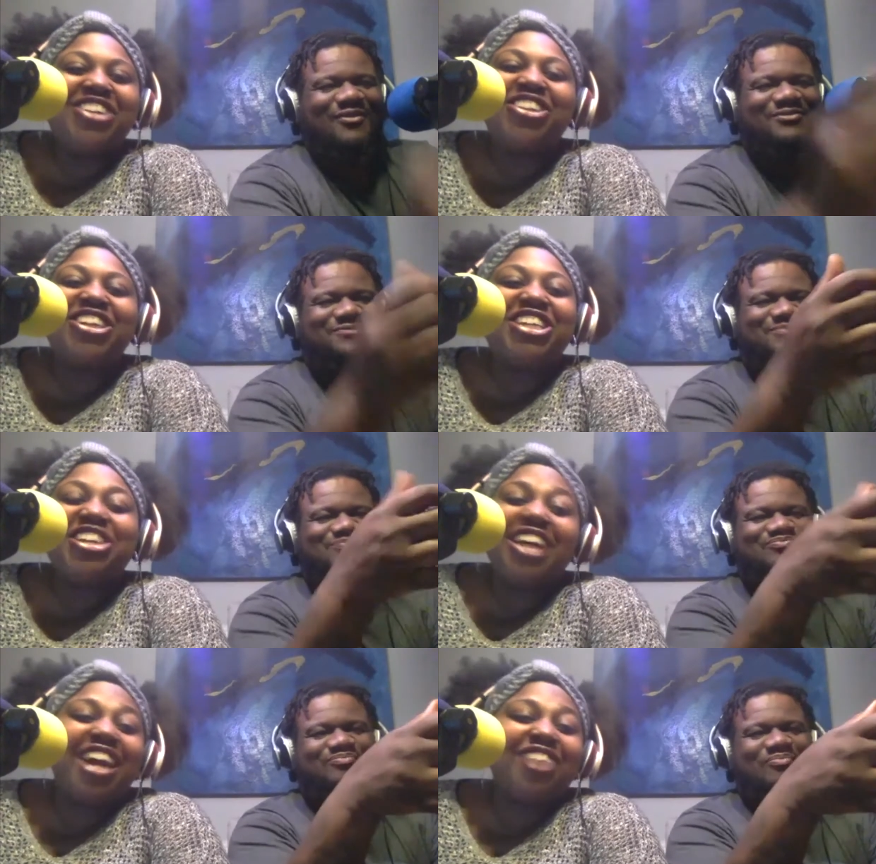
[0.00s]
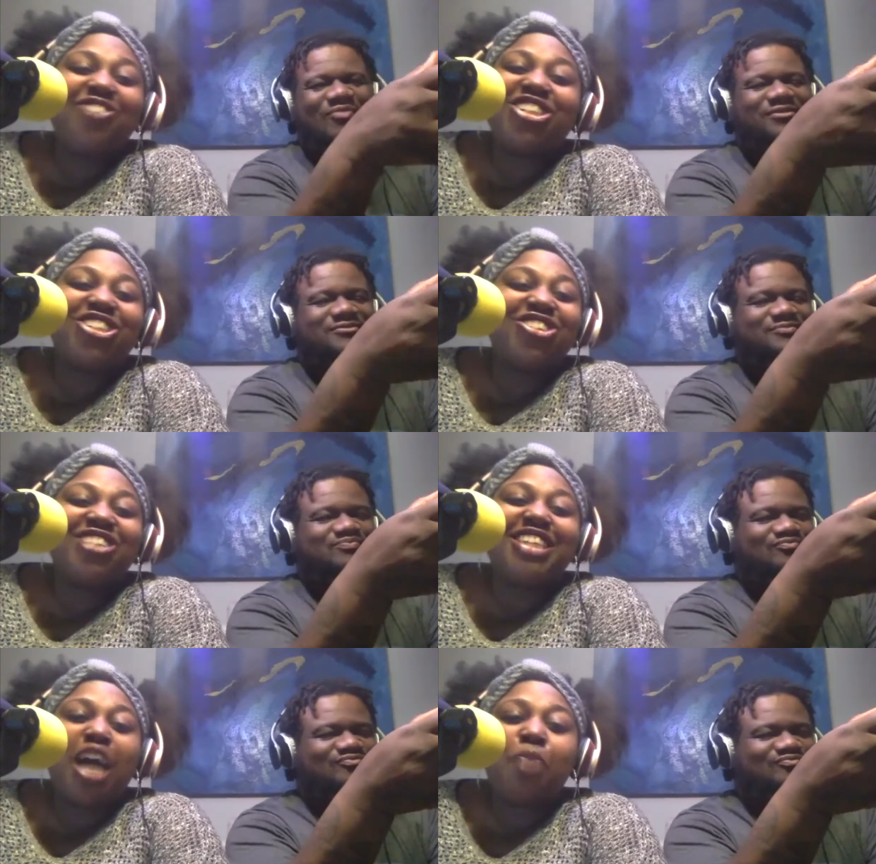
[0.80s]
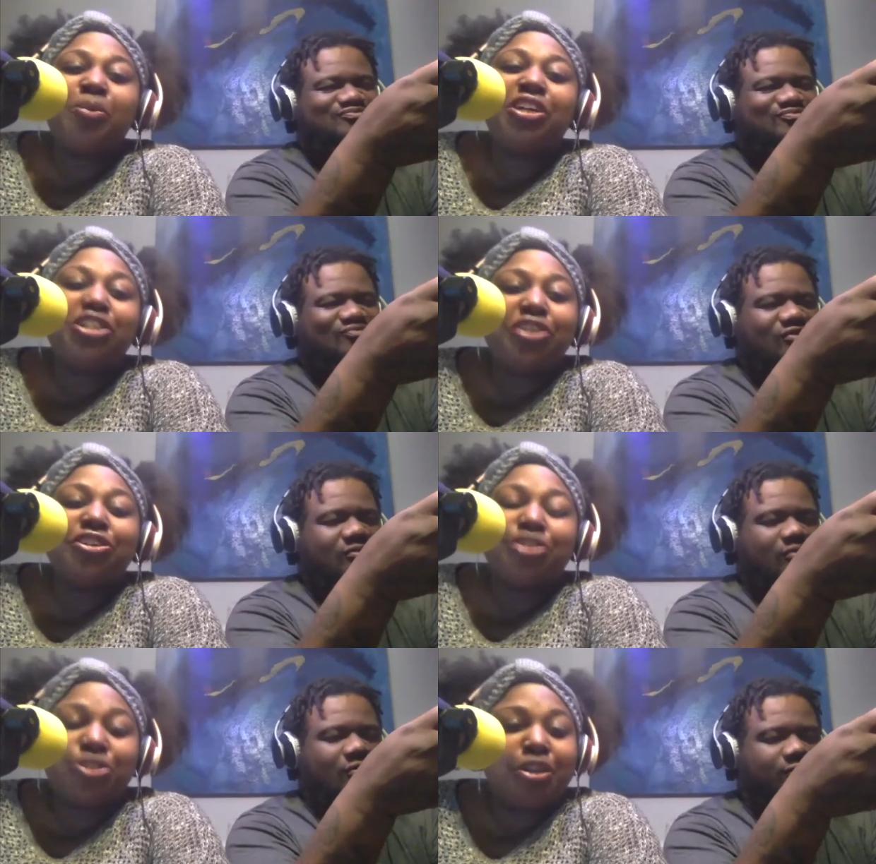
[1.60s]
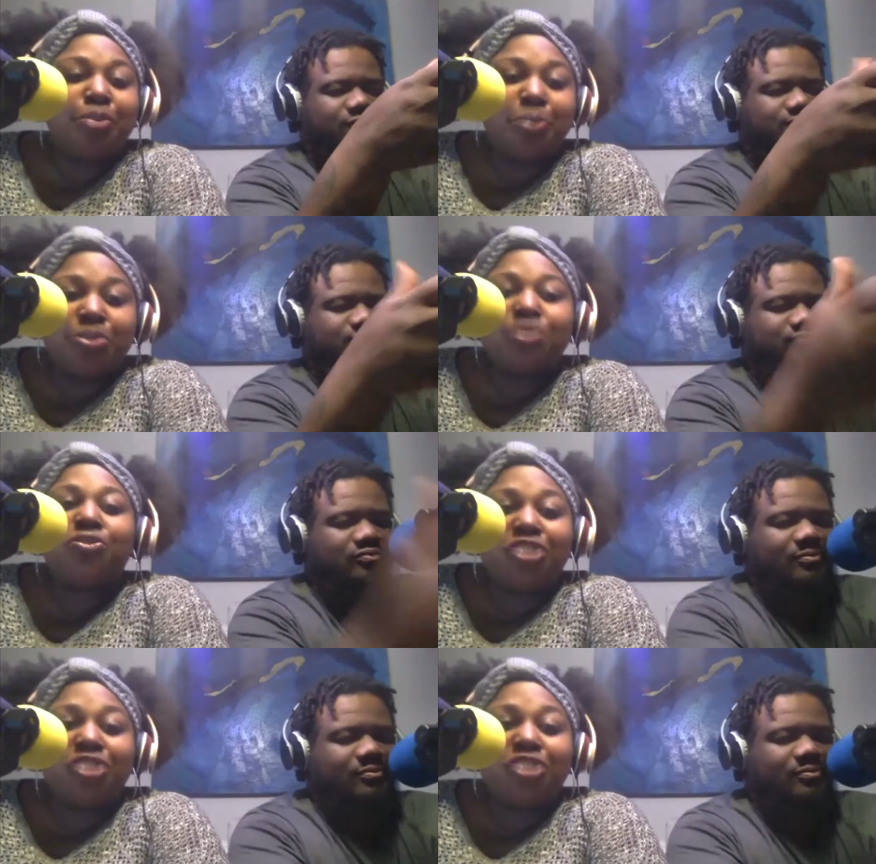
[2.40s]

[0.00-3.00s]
Speaker 1: Look, you ain't gotta rush through this. I want to know your story Woundz for oh,